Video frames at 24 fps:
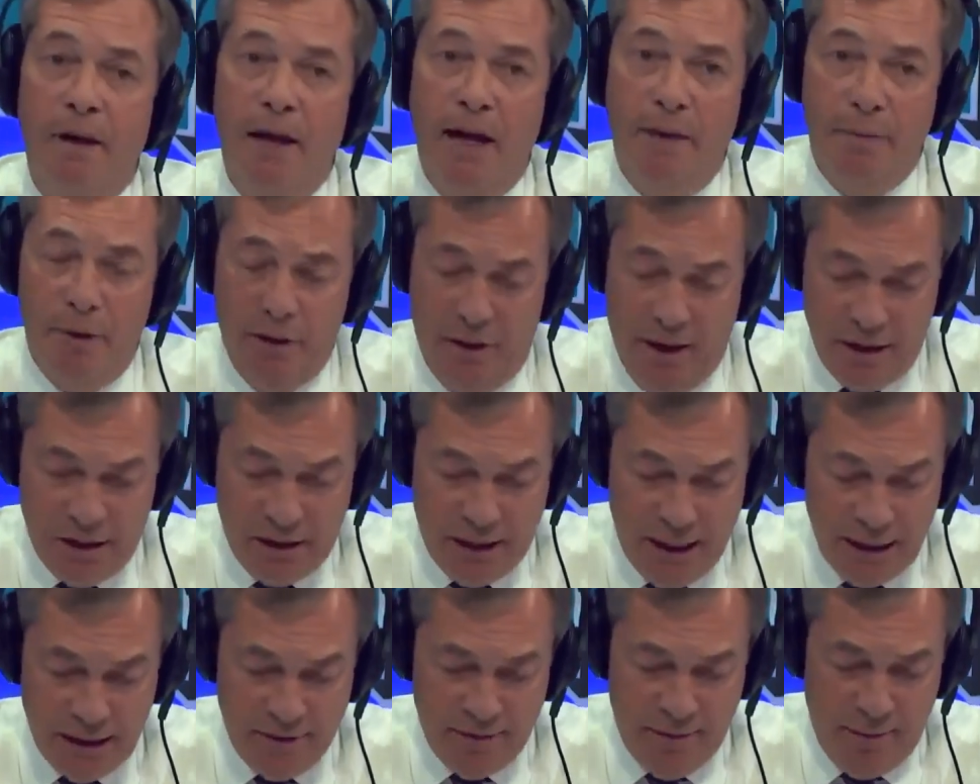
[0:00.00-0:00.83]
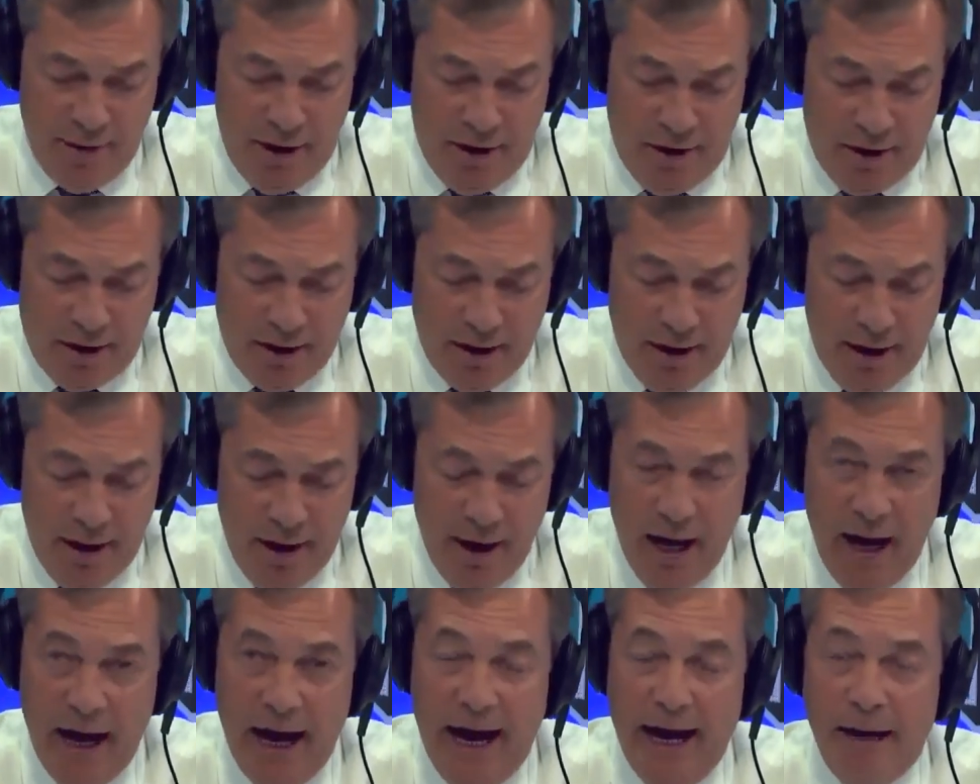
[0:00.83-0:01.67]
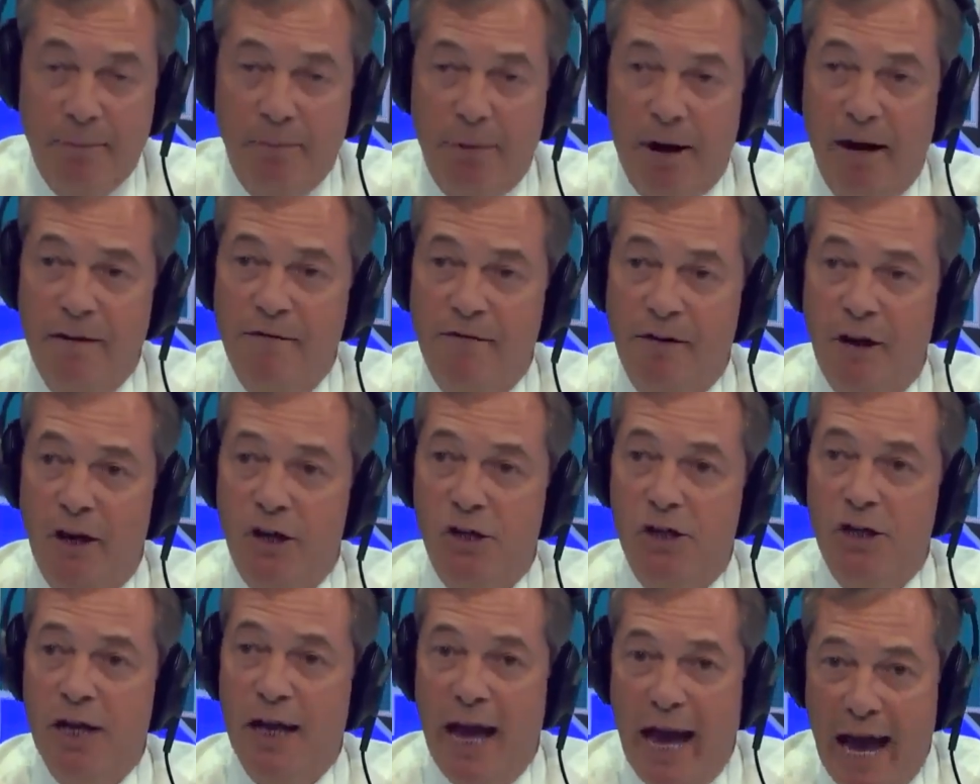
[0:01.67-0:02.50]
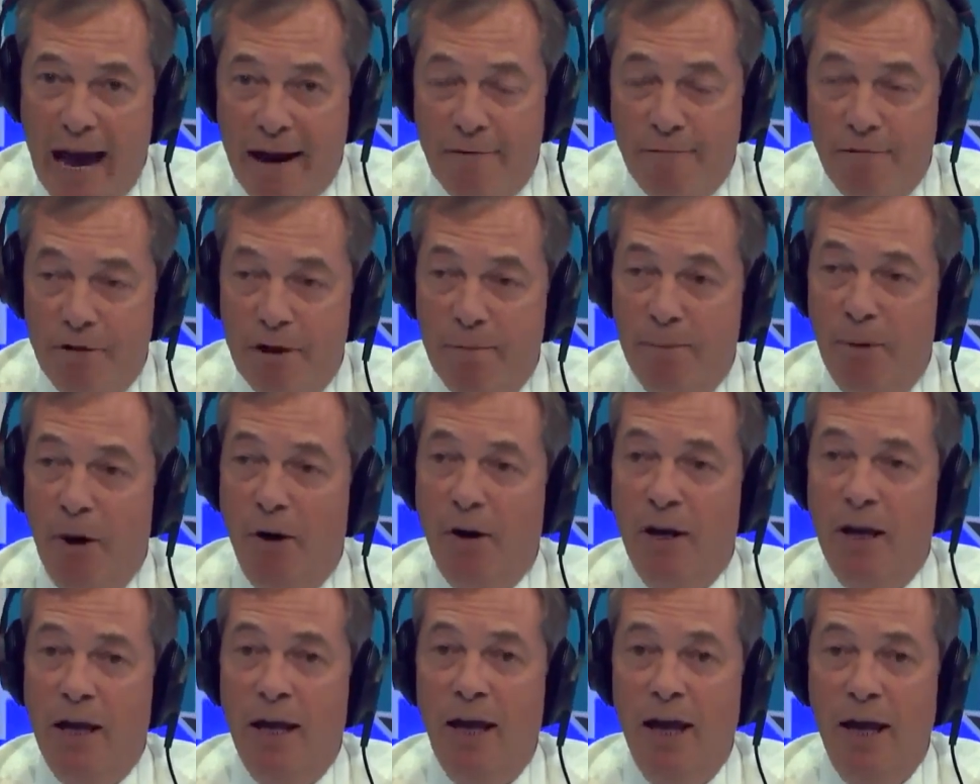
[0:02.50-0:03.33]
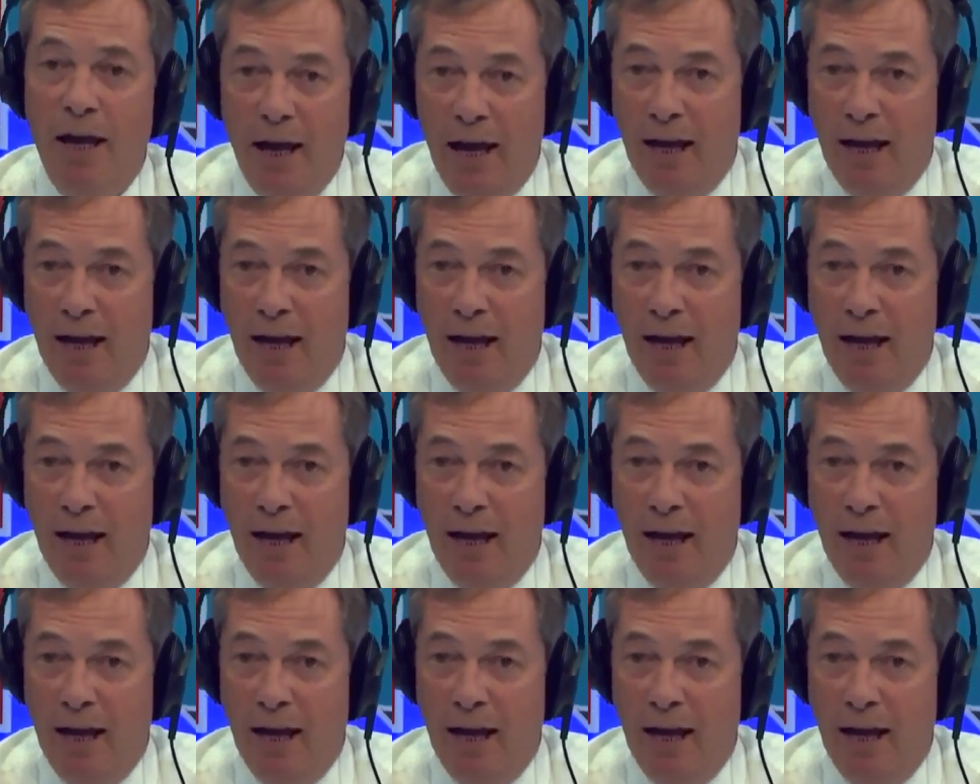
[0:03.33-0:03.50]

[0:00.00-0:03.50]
in the United States of America and by virtually everybody